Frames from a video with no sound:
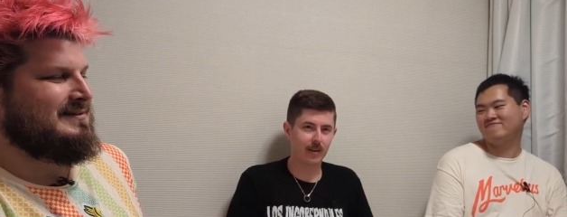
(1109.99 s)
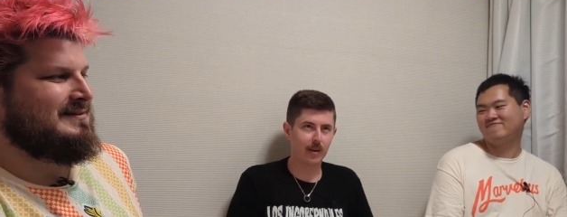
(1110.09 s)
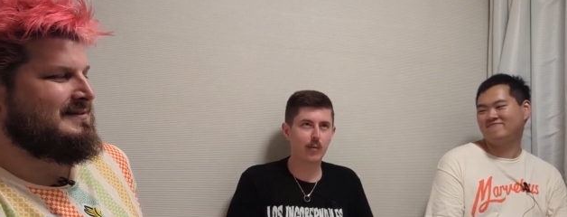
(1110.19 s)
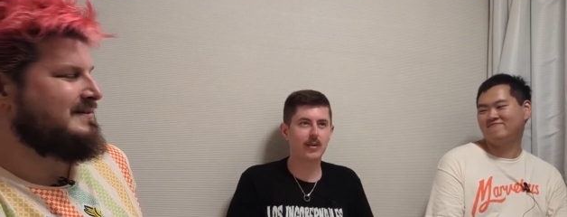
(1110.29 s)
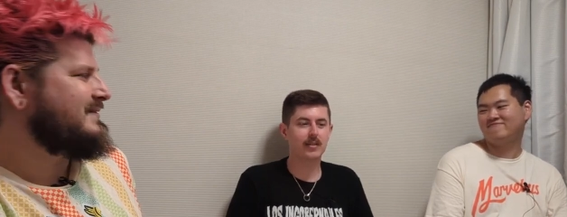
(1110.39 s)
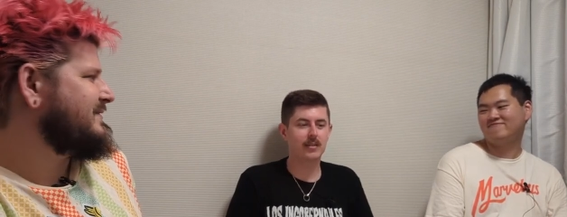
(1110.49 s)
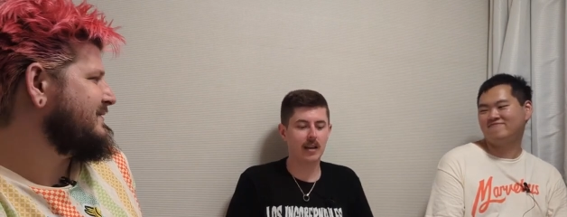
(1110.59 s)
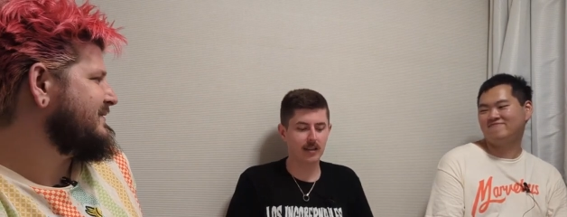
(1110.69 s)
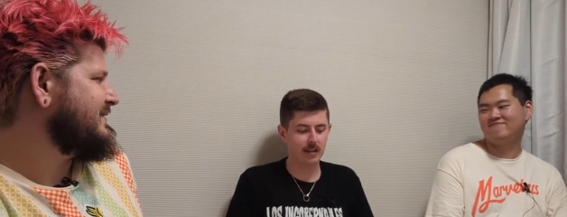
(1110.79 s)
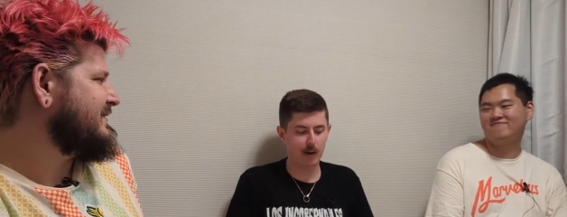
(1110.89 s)
Speaker 1: He was.
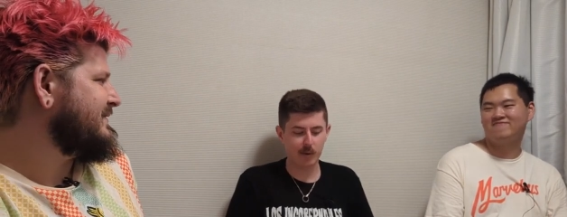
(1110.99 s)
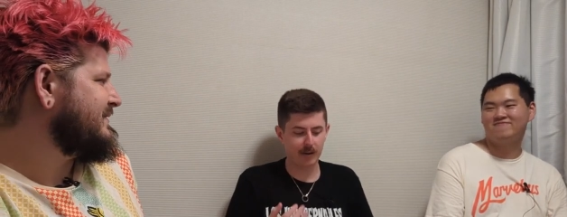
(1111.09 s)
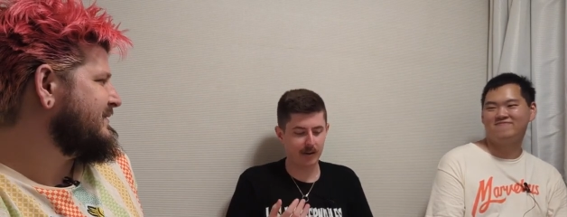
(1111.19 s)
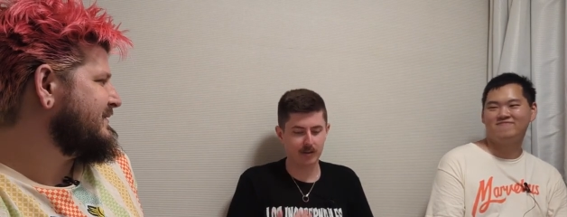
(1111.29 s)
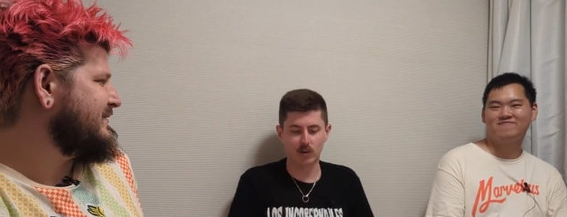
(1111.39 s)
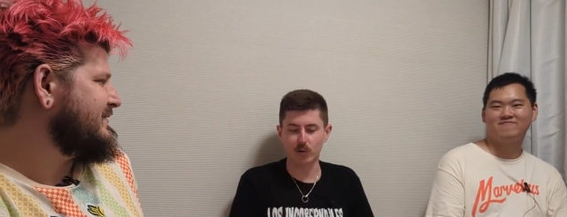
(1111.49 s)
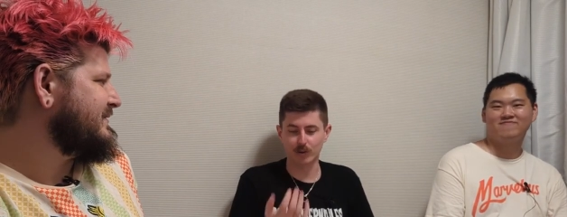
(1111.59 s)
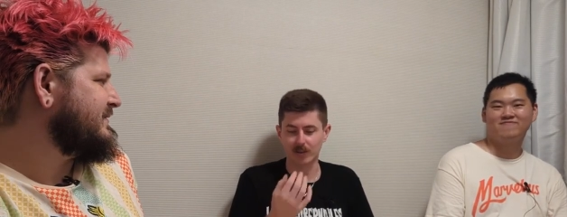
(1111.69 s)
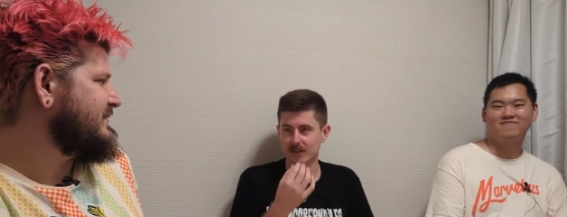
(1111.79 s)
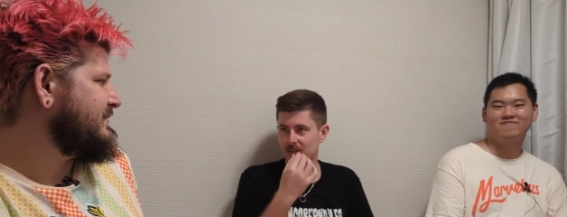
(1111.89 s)
I think they were
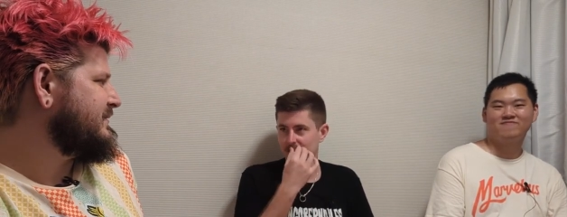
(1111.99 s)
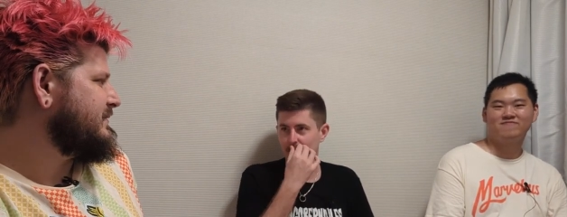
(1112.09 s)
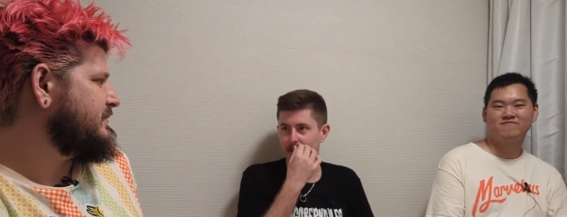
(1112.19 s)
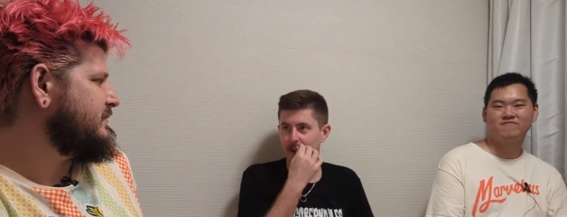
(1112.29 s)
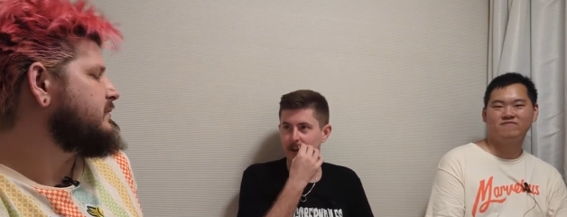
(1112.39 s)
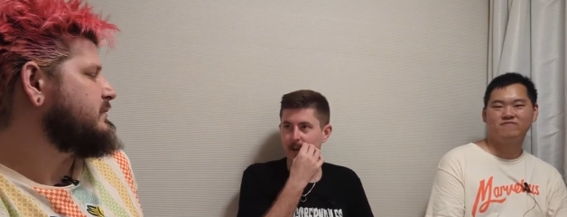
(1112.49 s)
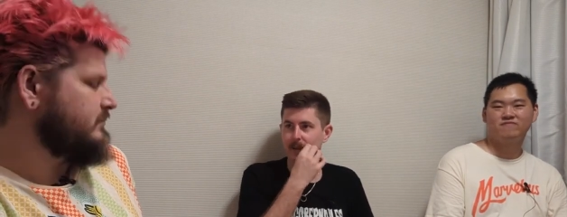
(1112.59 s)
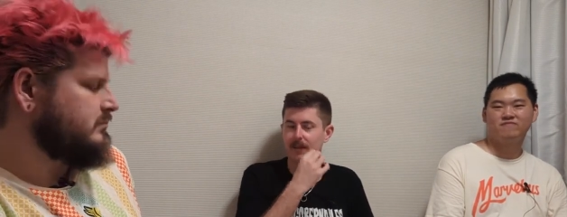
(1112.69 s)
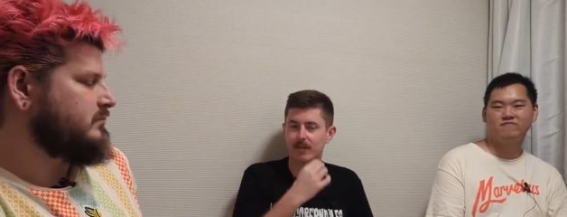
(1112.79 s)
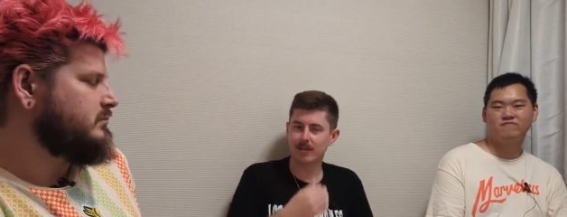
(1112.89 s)
soldiers, so like
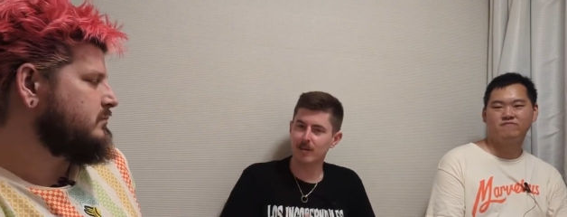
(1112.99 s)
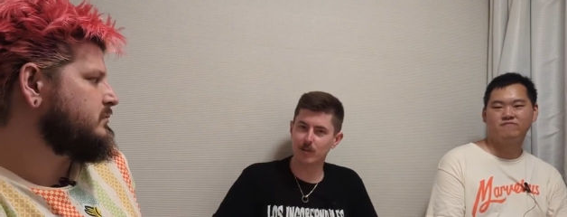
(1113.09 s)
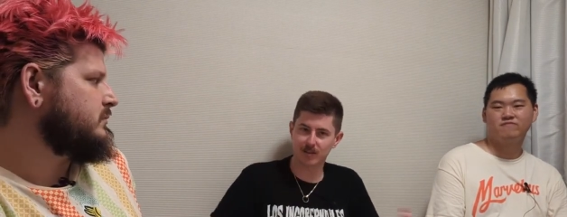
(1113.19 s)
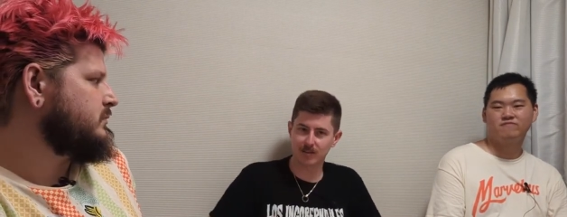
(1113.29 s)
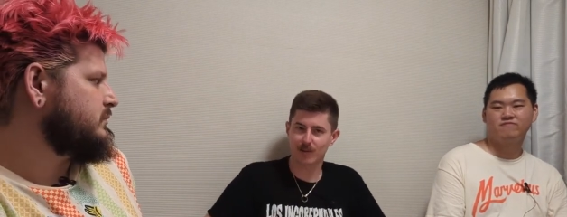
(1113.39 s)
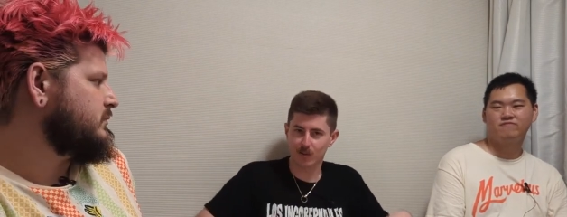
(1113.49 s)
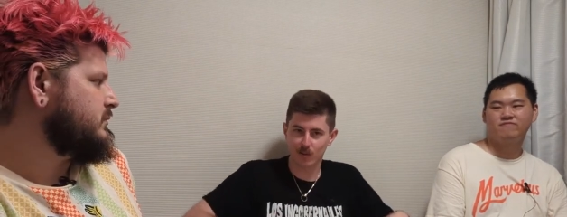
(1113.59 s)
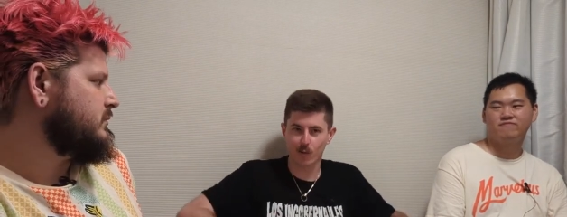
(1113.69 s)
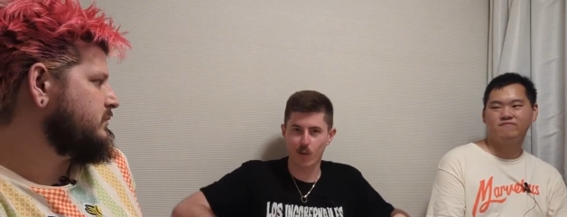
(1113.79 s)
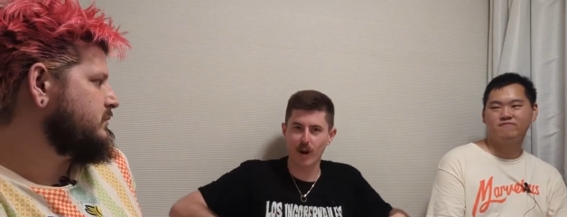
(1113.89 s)
he was
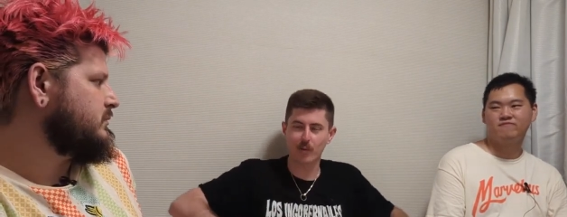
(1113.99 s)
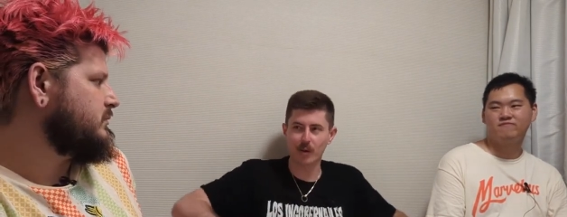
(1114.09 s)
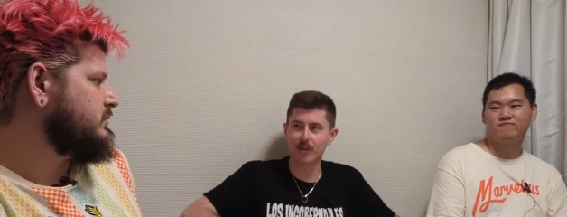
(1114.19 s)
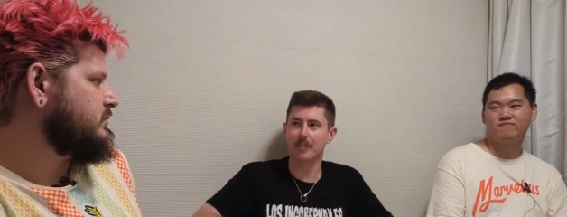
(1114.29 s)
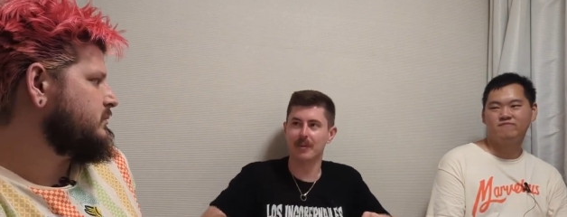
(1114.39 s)
quite well